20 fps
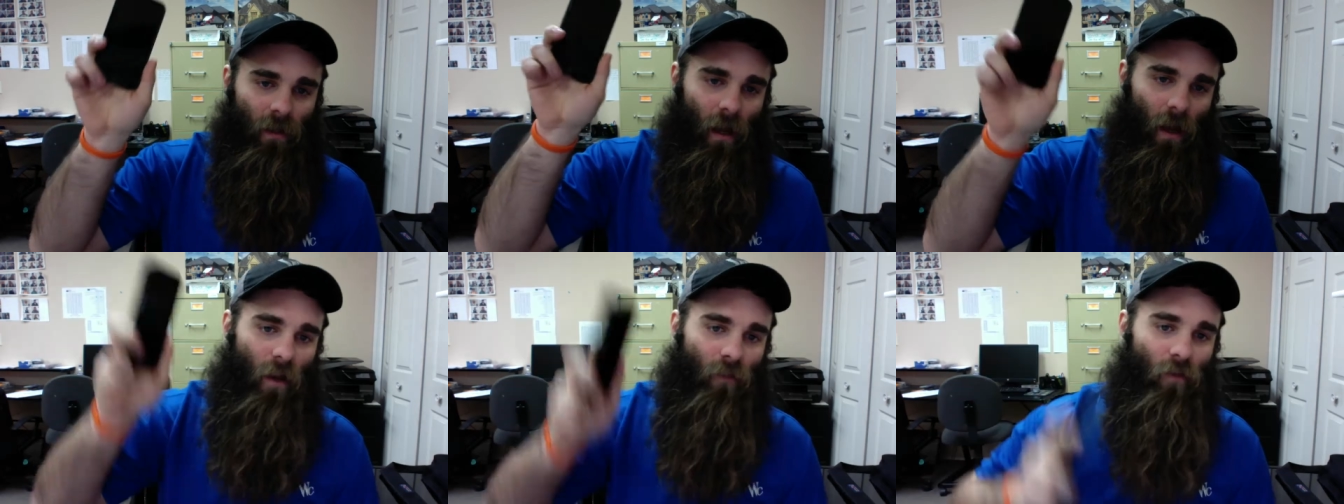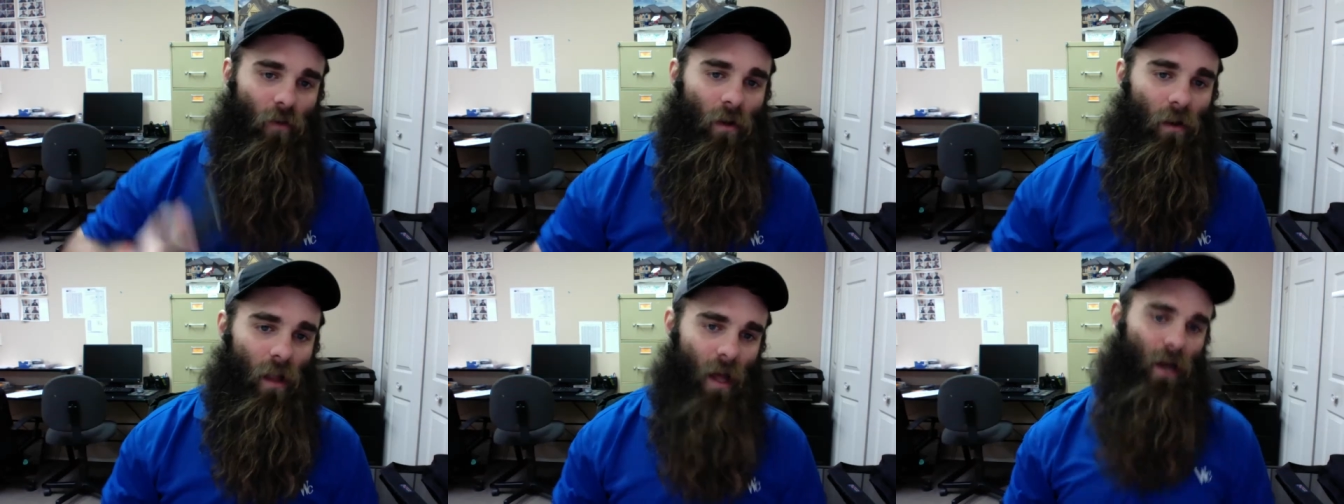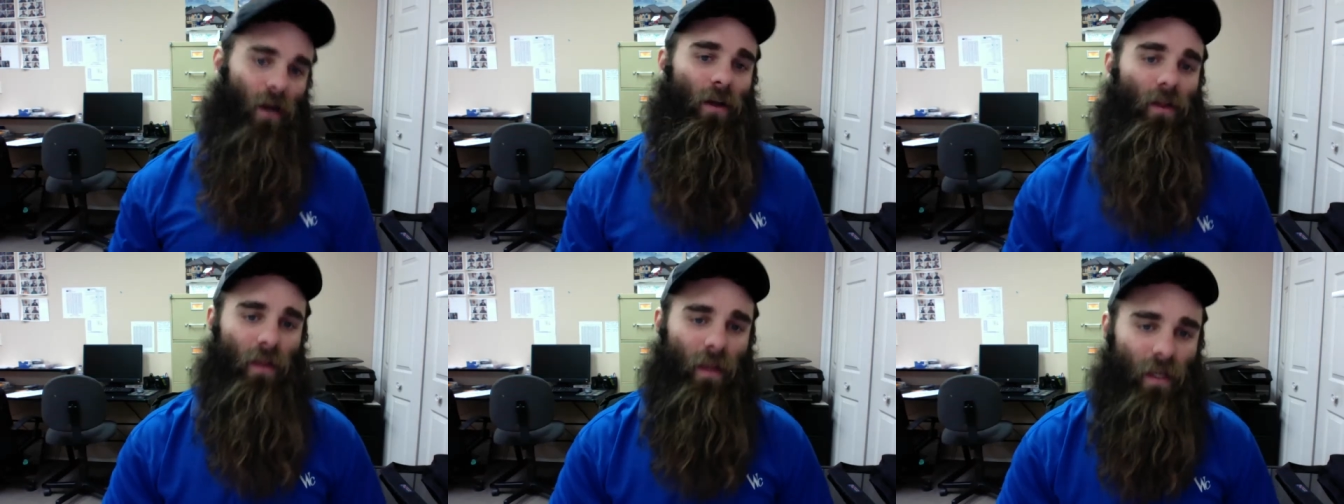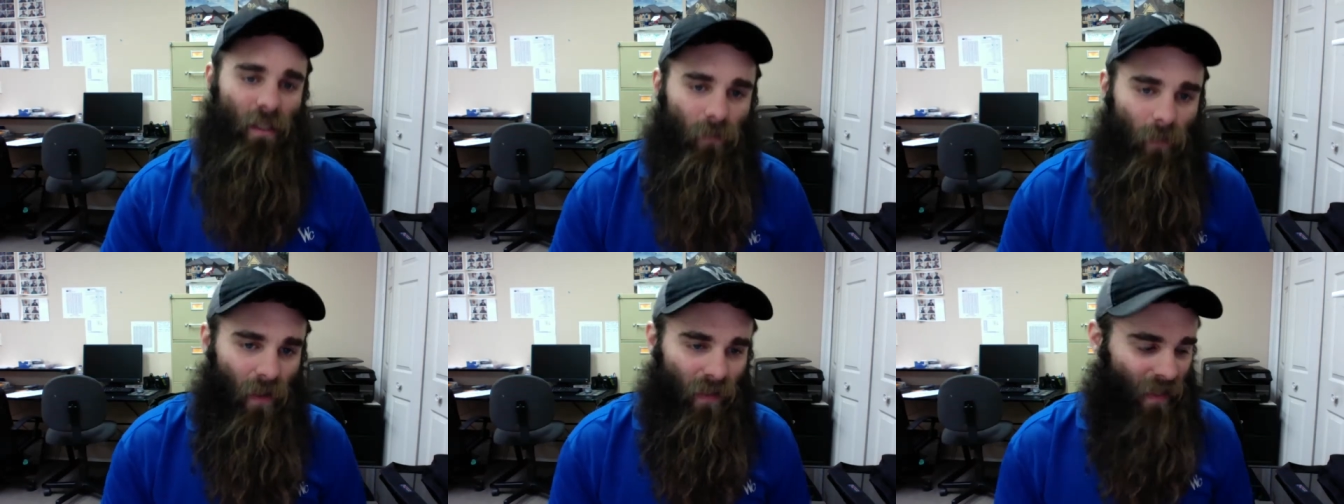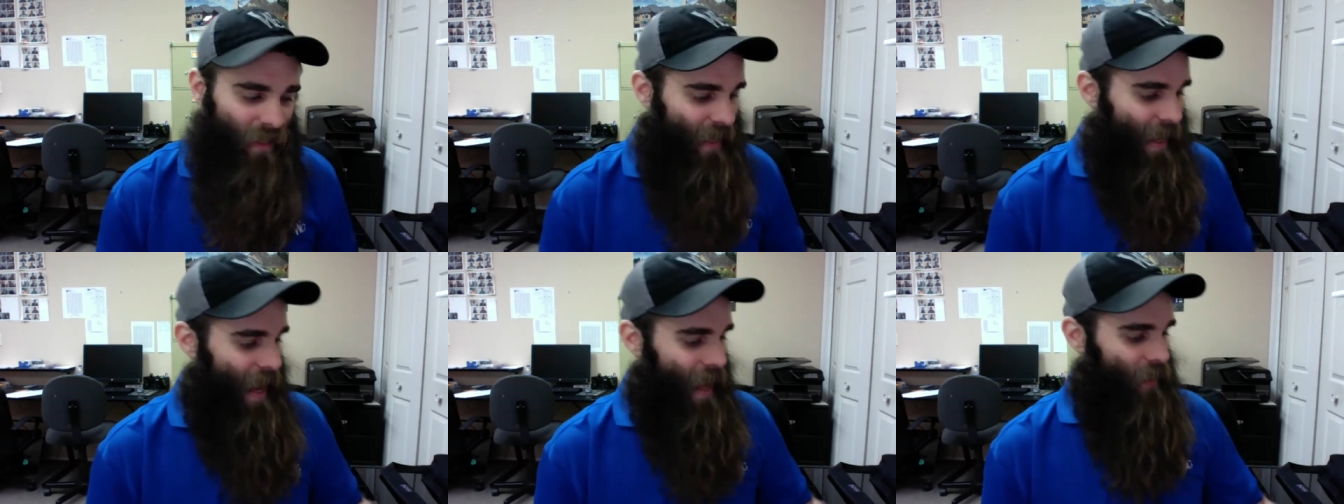I've heard a lot of good things about
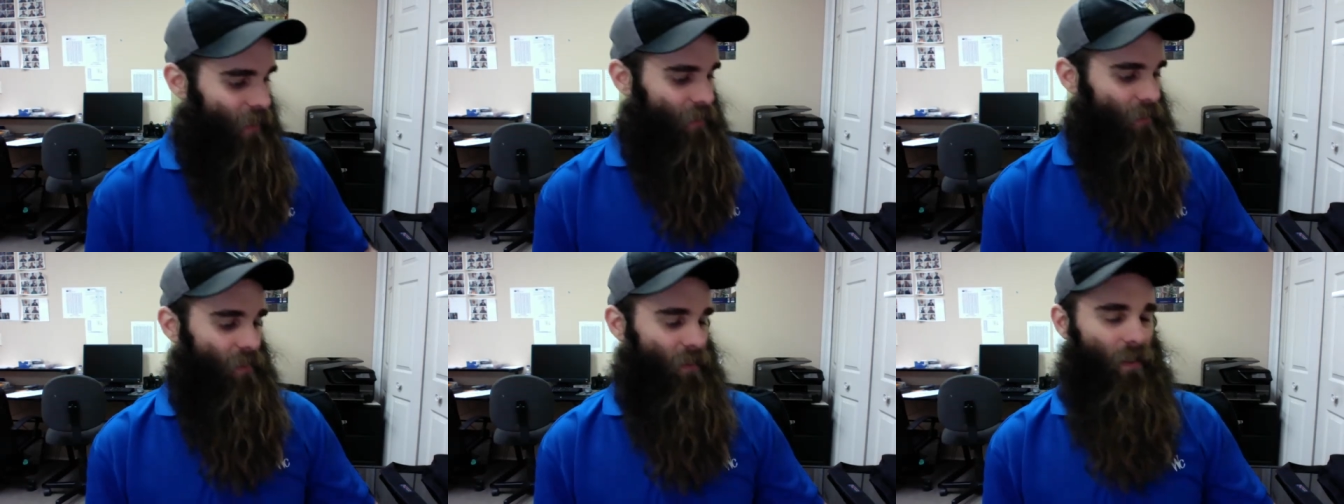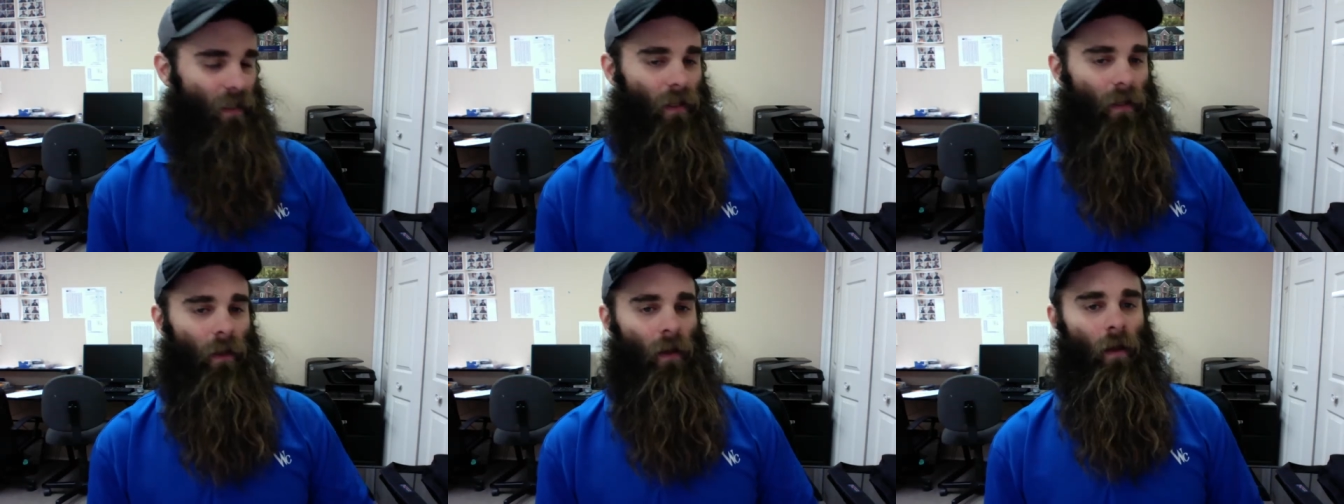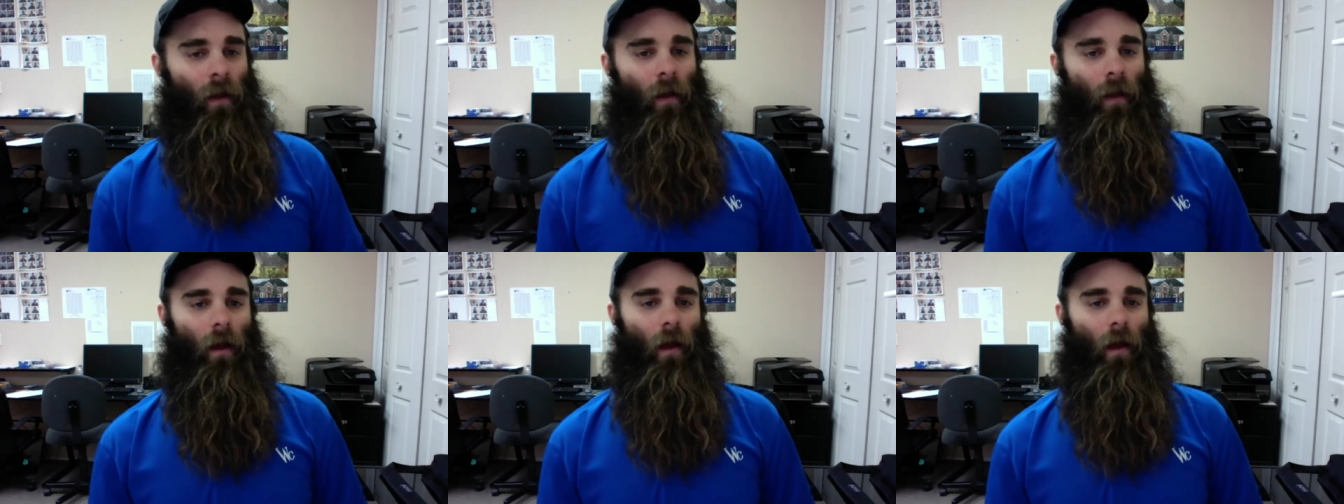the Galaxy.